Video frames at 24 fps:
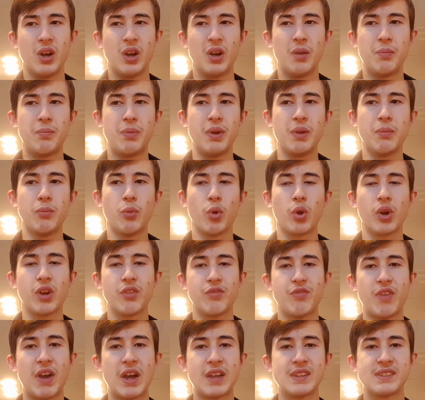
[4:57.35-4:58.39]
a bit more
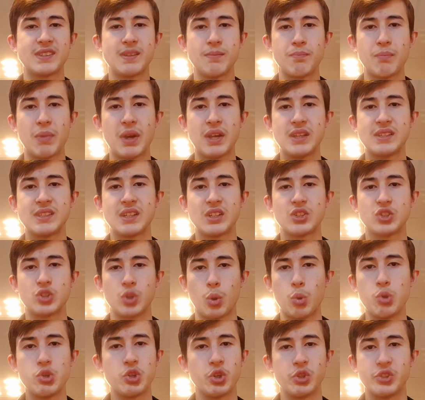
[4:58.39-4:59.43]
advanced than basic
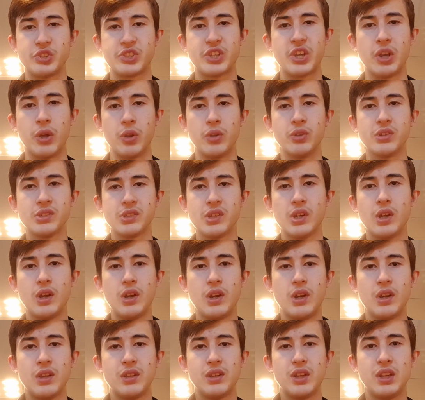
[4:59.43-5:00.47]
social skills
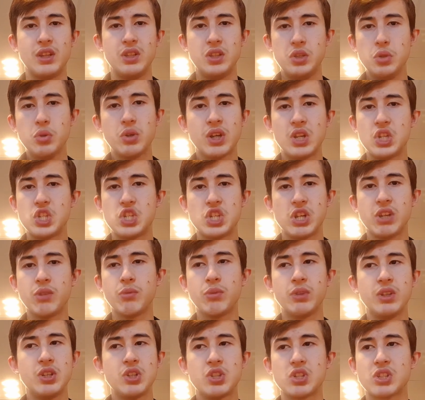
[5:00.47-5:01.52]
then you can
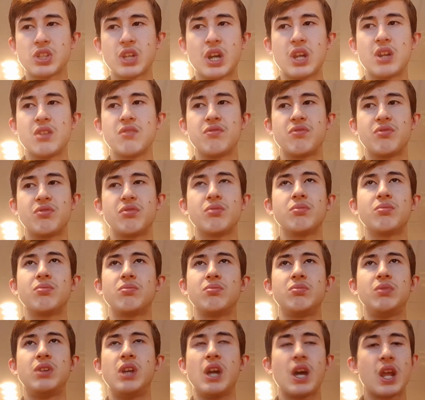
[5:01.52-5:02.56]
genuinely just kind of
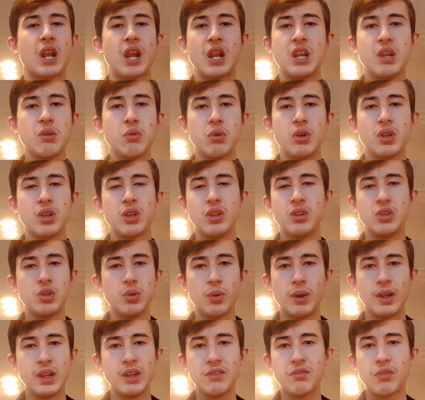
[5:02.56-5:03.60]
get anywhere, then
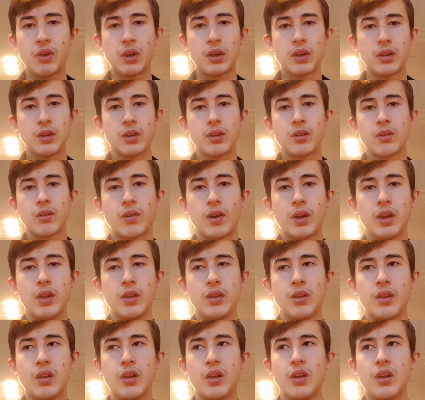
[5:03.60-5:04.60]
do anything, right?